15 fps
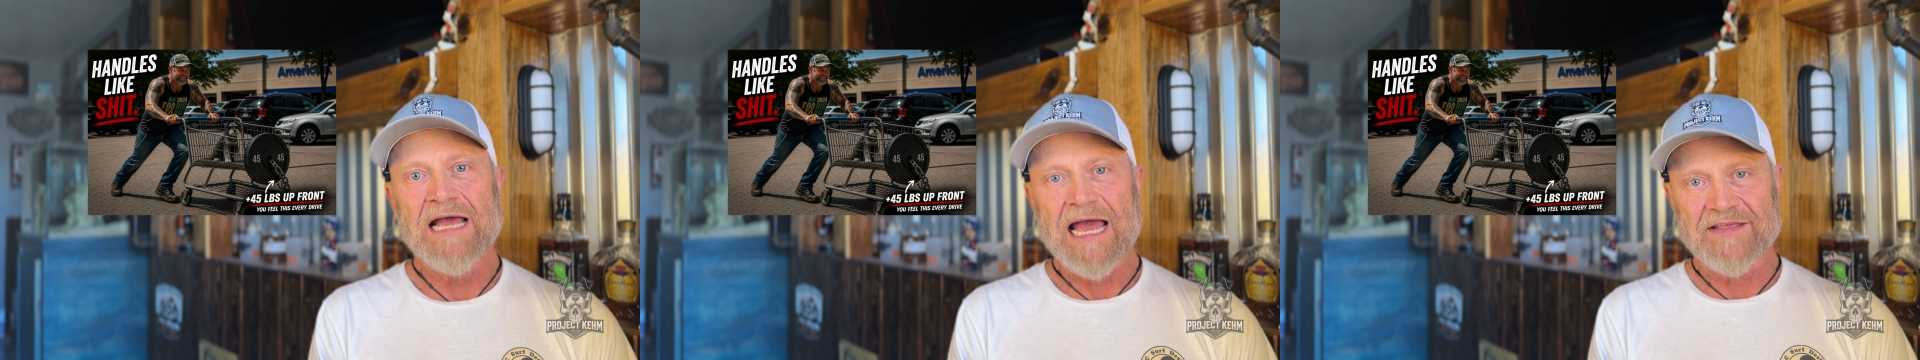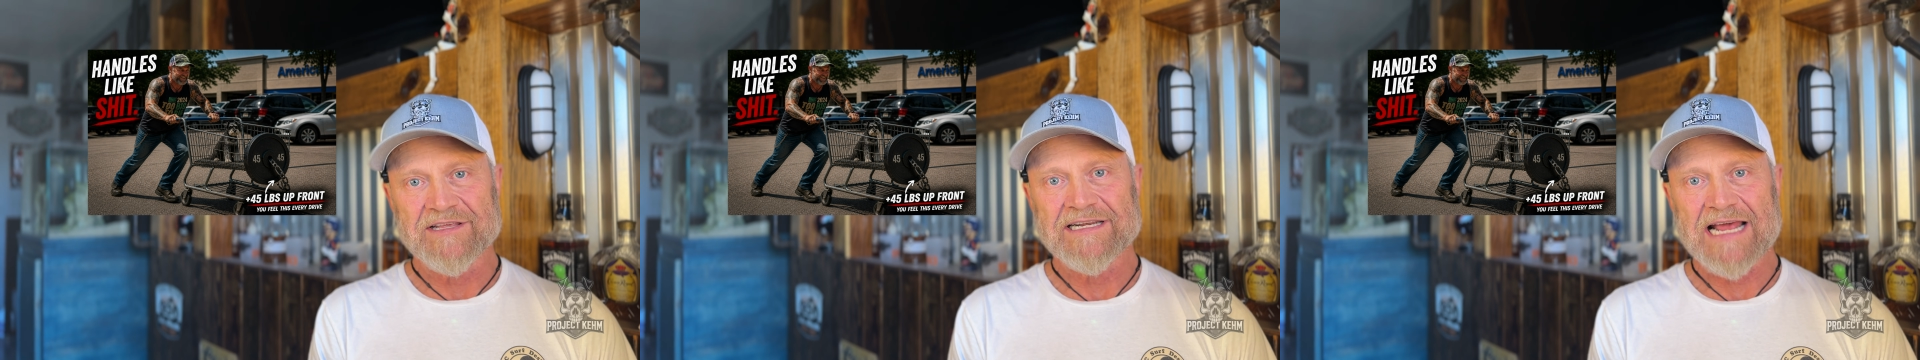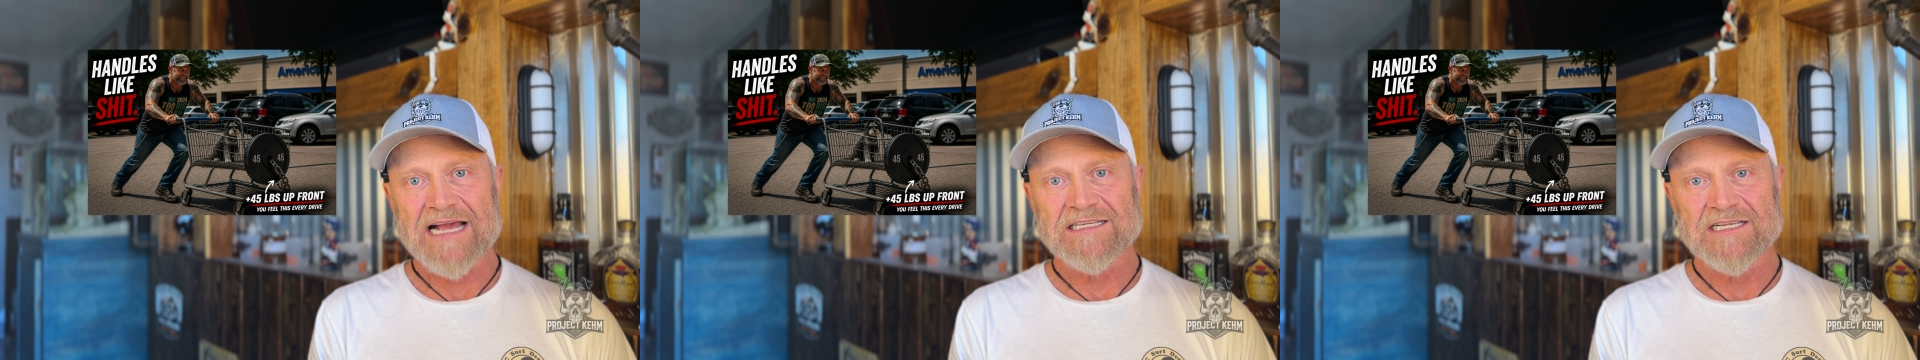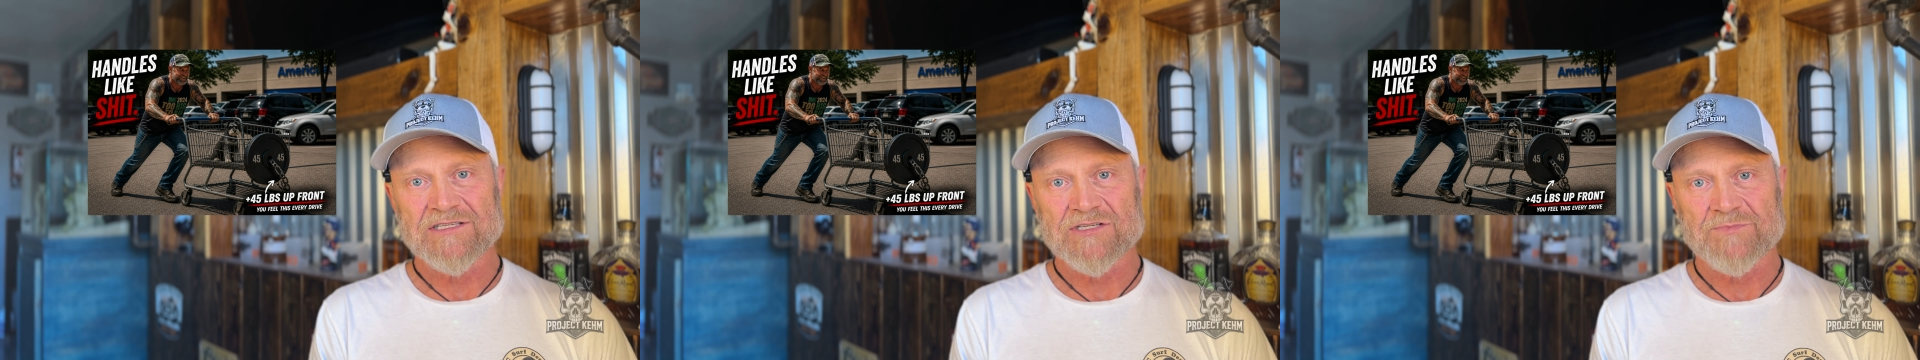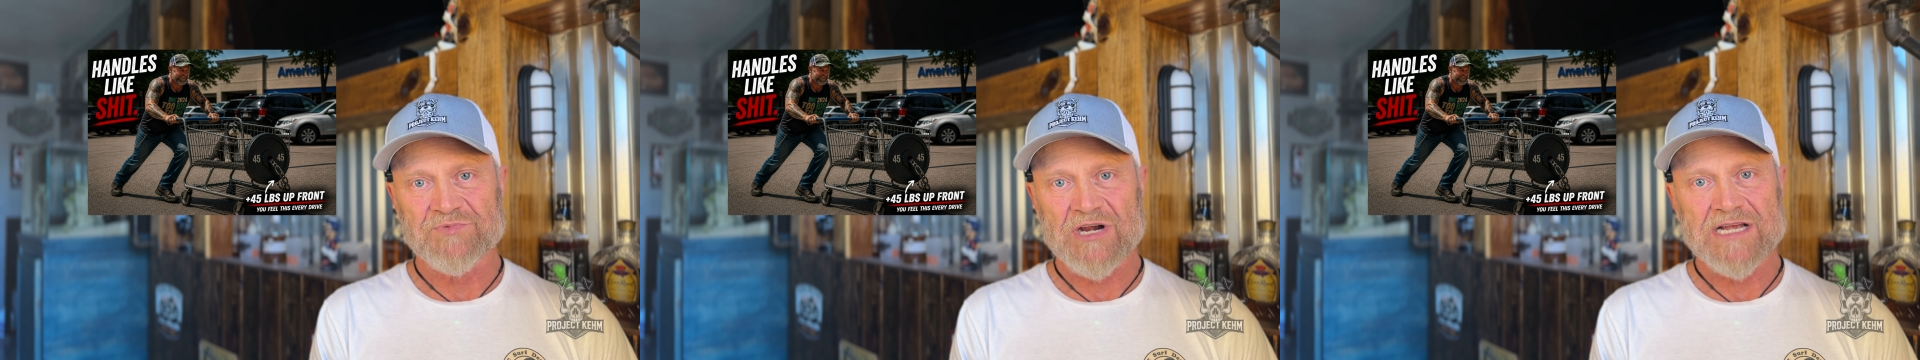and then acting
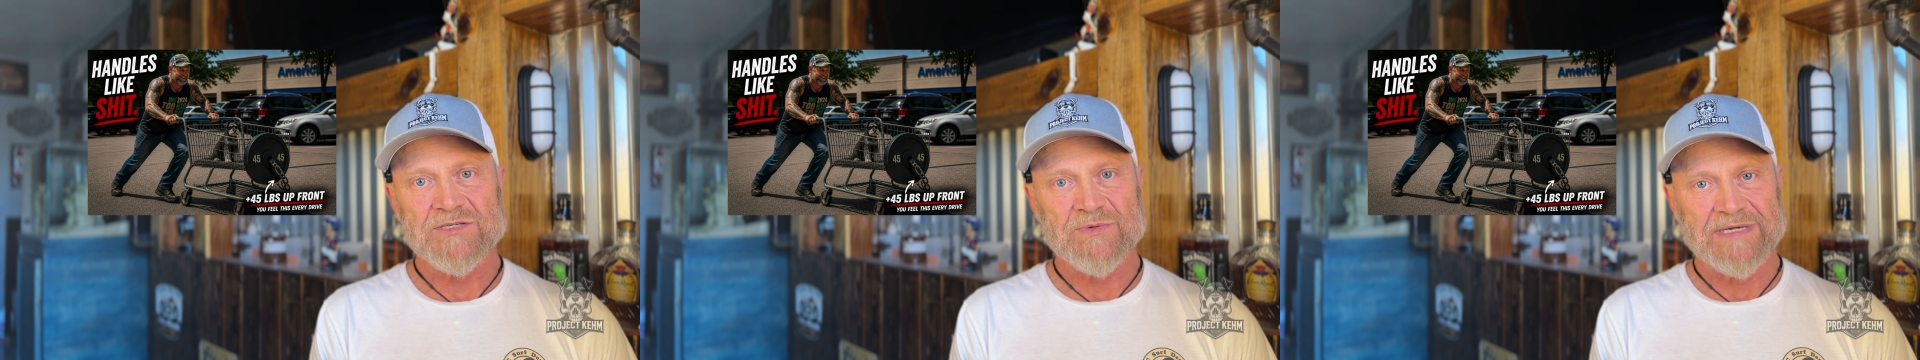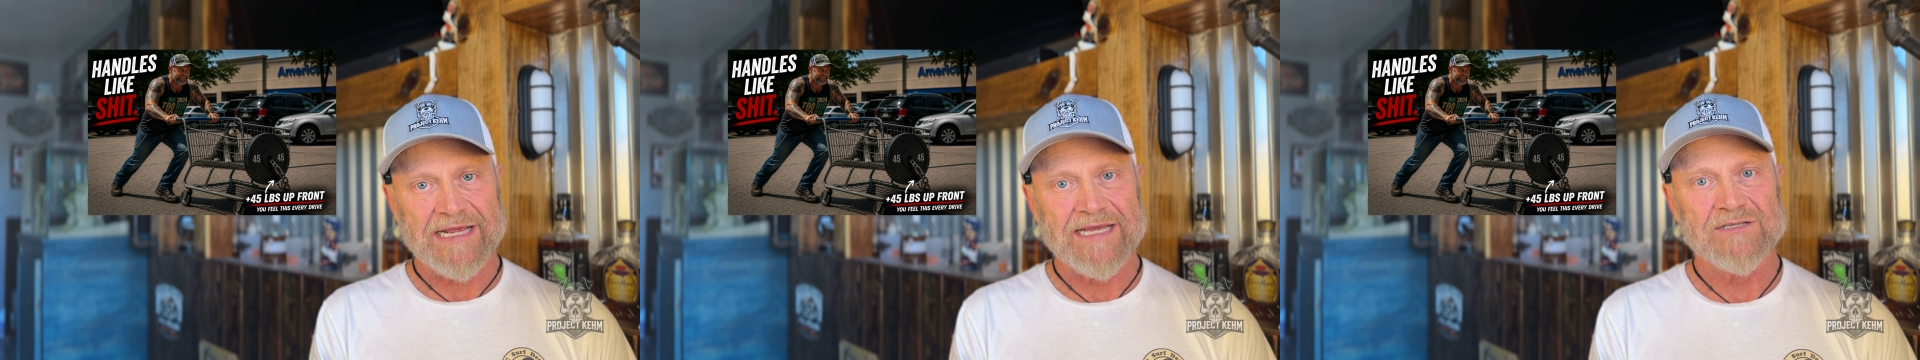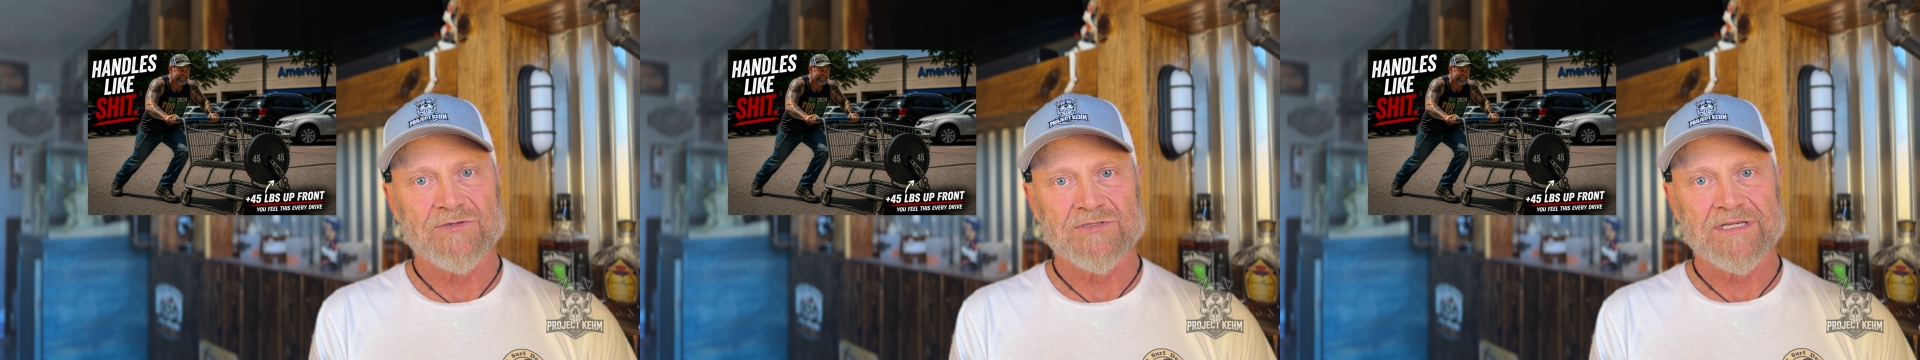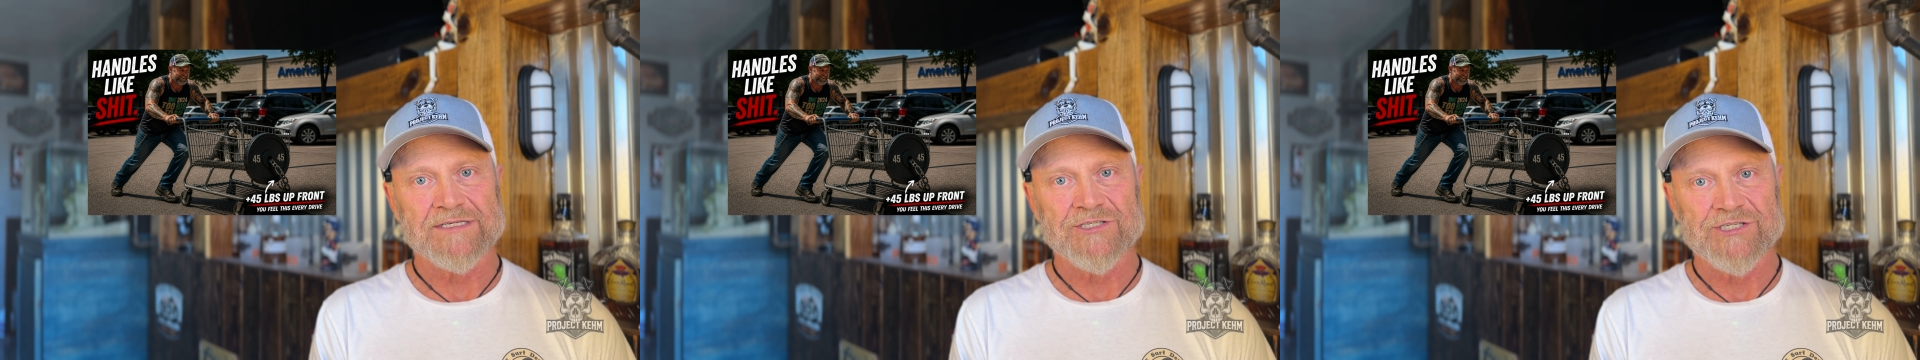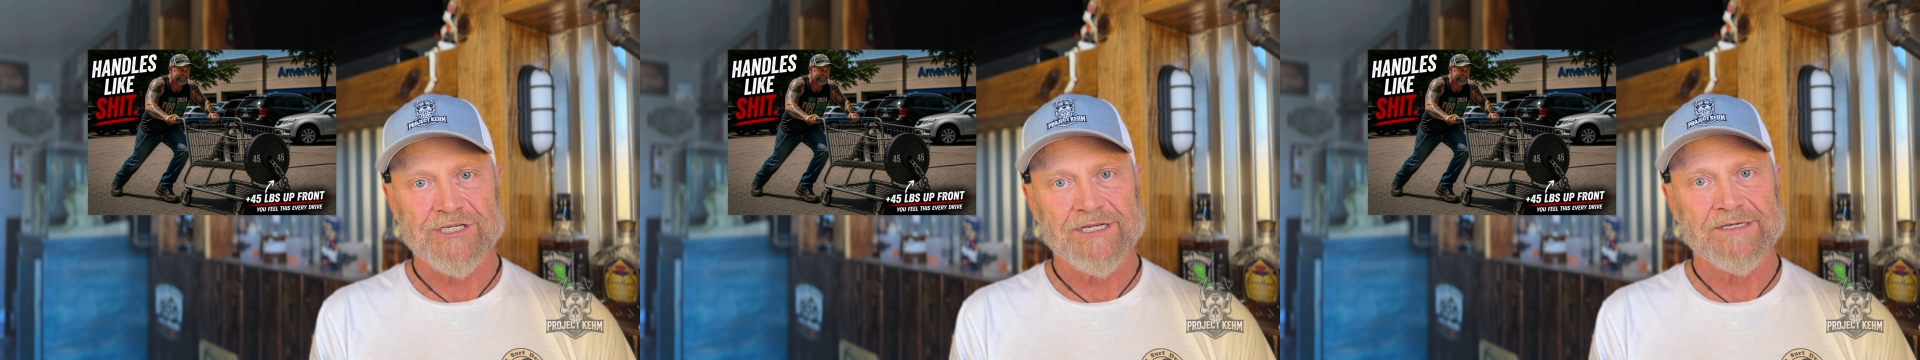surprised when it handles like
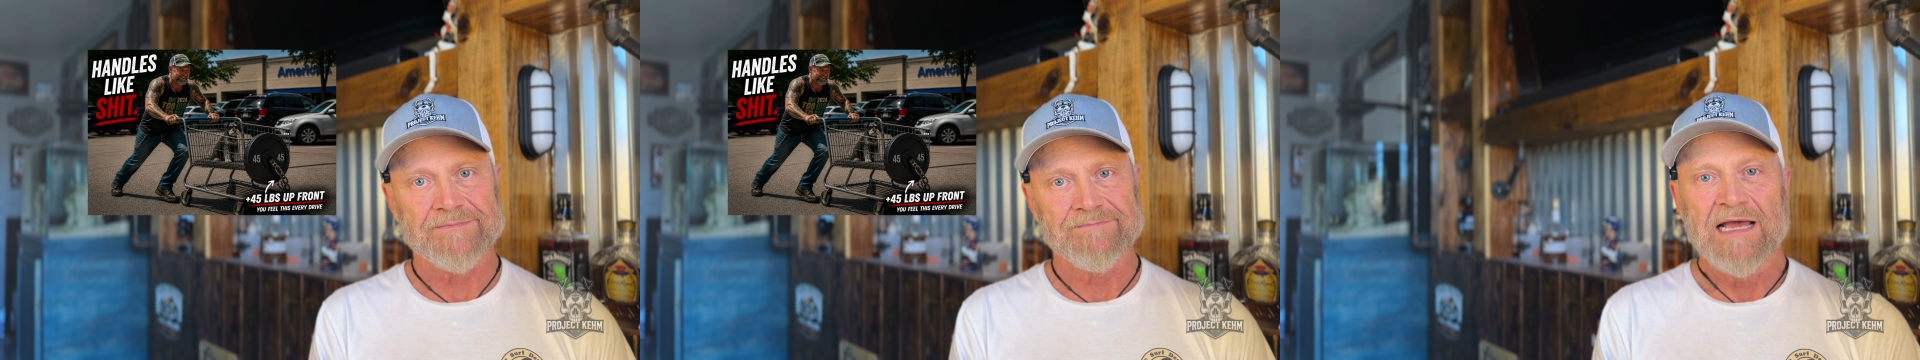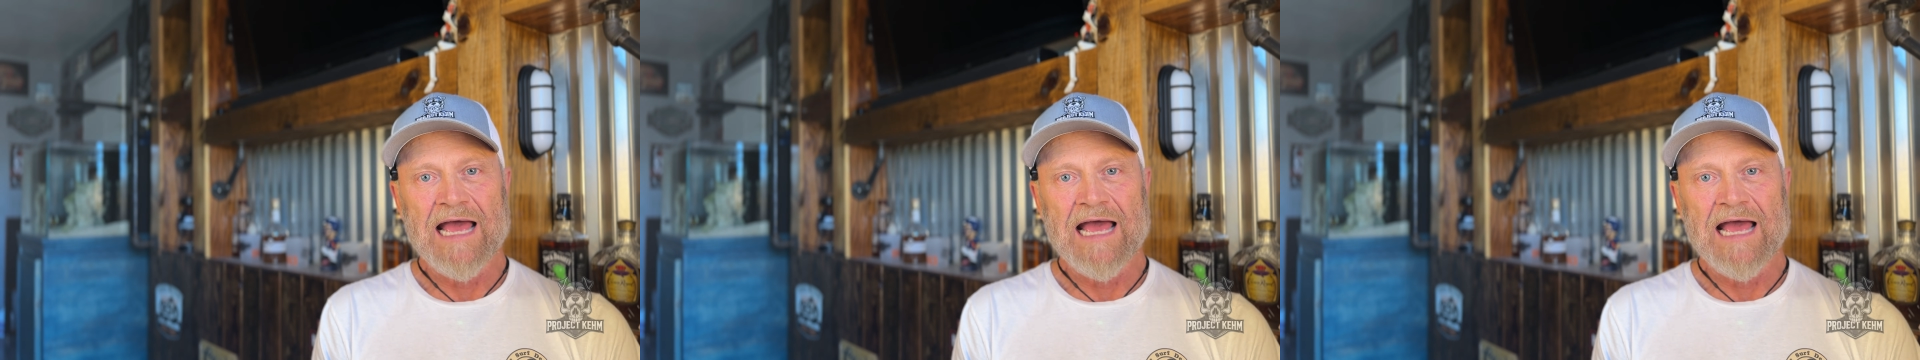shit.